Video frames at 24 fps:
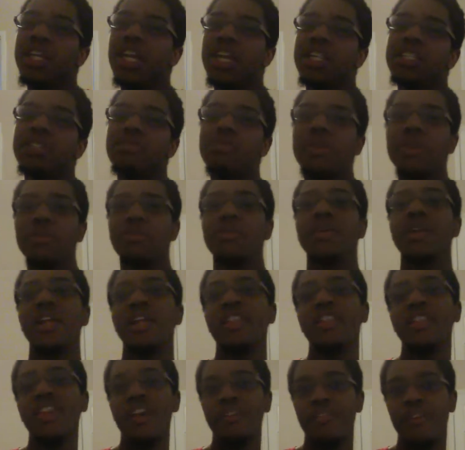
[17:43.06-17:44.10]
against me, but
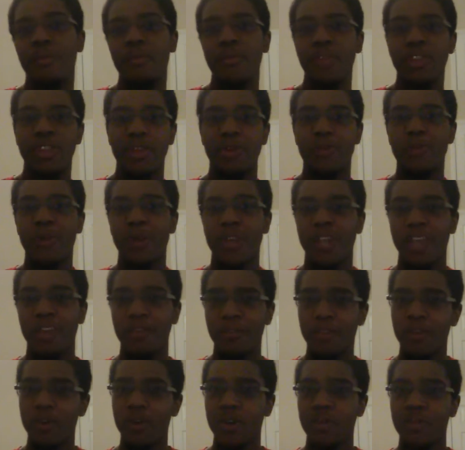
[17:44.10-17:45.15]
I love them when they're working
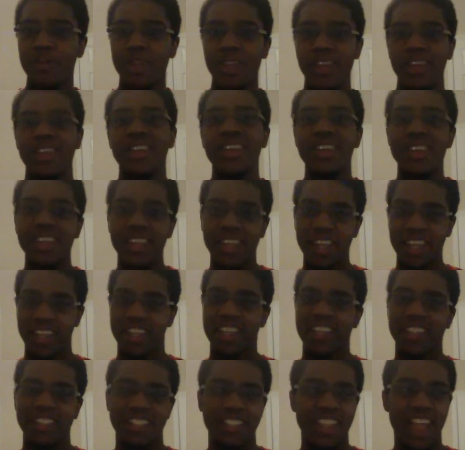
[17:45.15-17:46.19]
for me.
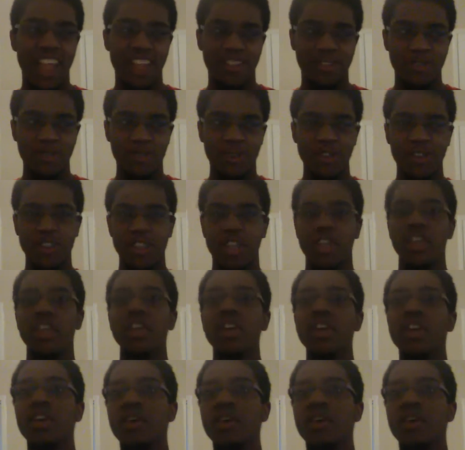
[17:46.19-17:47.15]
Yeah, it's that sort of thing.